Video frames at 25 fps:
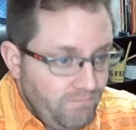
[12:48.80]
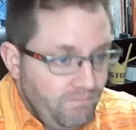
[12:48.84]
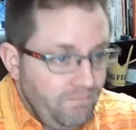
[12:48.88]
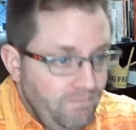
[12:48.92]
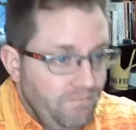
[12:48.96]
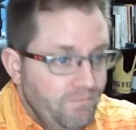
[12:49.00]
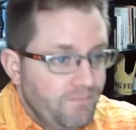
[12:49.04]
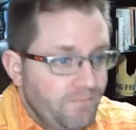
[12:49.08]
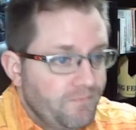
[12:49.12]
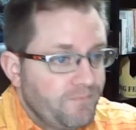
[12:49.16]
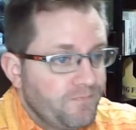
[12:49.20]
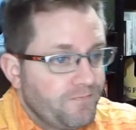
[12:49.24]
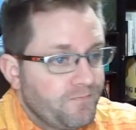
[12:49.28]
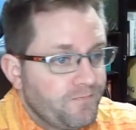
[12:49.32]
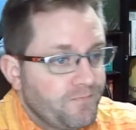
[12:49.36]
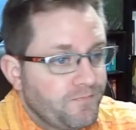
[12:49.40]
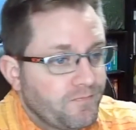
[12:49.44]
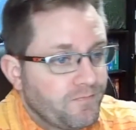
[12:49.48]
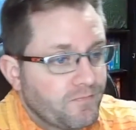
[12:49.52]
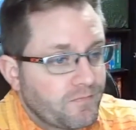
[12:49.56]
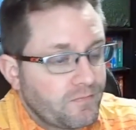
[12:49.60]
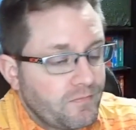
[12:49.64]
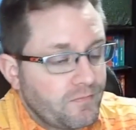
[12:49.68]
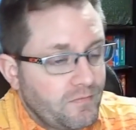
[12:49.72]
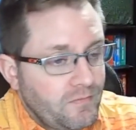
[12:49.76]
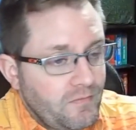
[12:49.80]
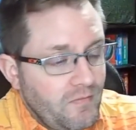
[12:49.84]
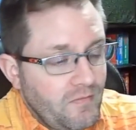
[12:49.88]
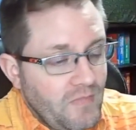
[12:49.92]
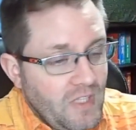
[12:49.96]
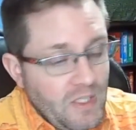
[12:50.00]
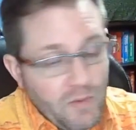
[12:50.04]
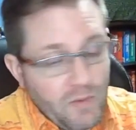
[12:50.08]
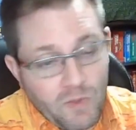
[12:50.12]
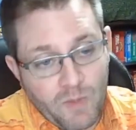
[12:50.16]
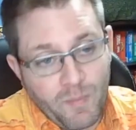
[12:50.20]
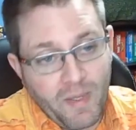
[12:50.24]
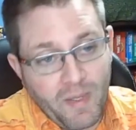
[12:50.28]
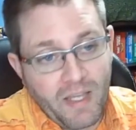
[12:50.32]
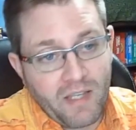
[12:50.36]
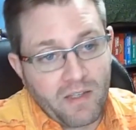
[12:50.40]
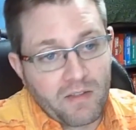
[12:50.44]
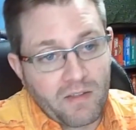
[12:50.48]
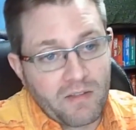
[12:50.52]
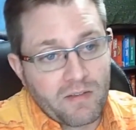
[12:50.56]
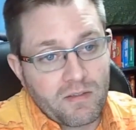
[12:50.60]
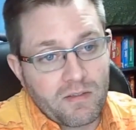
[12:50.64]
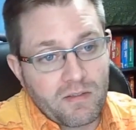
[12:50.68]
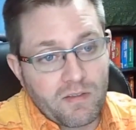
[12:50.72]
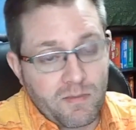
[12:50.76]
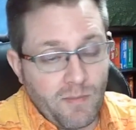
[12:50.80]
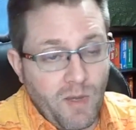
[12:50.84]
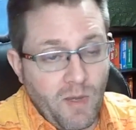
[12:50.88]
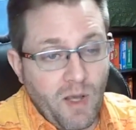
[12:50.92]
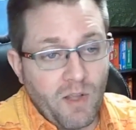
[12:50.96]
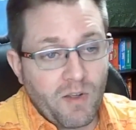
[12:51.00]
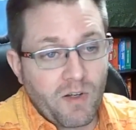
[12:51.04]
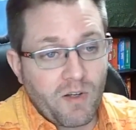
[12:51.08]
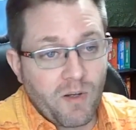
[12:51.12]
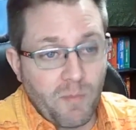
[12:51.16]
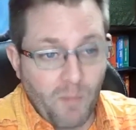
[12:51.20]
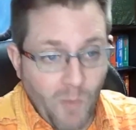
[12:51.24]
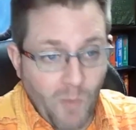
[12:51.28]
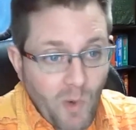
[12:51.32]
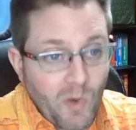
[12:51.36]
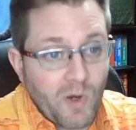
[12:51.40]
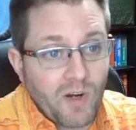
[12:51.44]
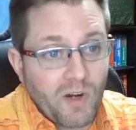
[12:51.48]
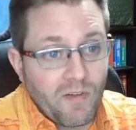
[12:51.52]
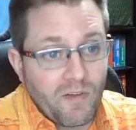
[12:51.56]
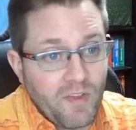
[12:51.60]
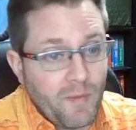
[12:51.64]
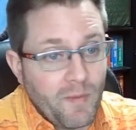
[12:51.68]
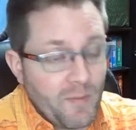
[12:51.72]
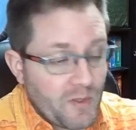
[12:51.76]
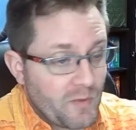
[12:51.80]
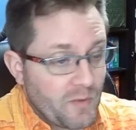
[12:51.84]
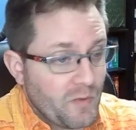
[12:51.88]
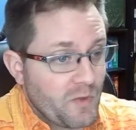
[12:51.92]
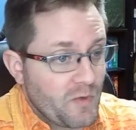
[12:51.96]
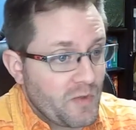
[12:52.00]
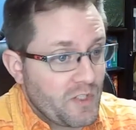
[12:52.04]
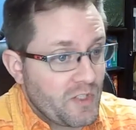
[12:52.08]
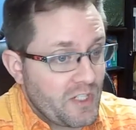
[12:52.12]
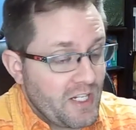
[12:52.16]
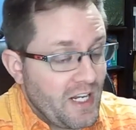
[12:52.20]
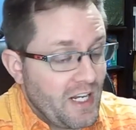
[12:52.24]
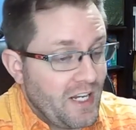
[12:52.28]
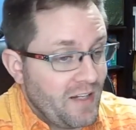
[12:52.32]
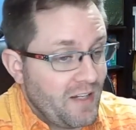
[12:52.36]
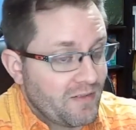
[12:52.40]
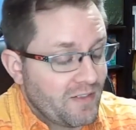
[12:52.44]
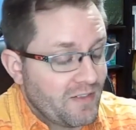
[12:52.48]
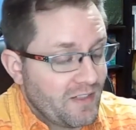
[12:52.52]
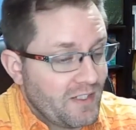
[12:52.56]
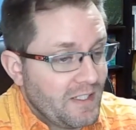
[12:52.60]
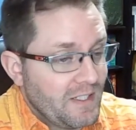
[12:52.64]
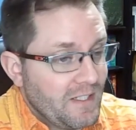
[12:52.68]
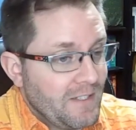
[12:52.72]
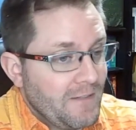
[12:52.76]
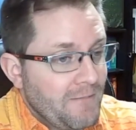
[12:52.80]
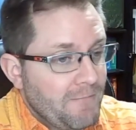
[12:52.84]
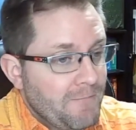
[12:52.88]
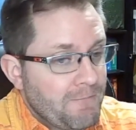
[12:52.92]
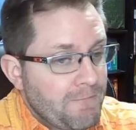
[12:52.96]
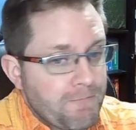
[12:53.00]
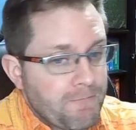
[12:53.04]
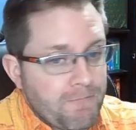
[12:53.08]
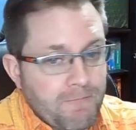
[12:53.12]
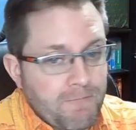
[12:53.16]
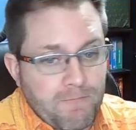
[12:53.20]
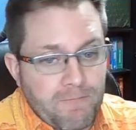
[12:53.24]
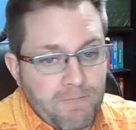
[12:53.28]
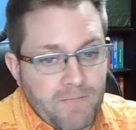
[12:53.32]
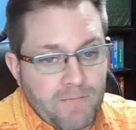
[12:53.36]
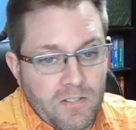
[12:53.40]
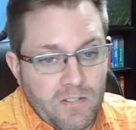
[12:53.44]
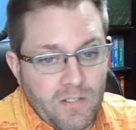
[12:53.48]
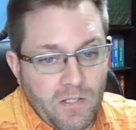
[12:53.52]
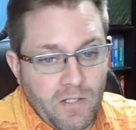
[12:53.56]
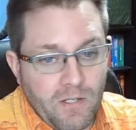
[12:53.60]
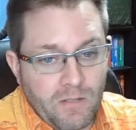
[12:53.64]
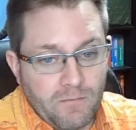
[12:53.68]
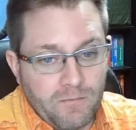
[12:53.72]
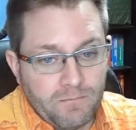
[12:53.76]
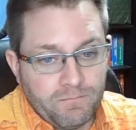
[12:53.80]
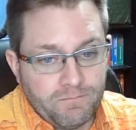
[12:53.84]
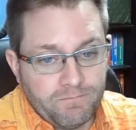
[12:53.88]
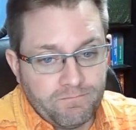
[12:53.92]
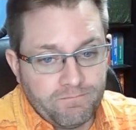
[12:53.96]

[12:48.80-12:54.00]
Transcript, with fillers: With the banks, smaller and more of them is what we should have. So.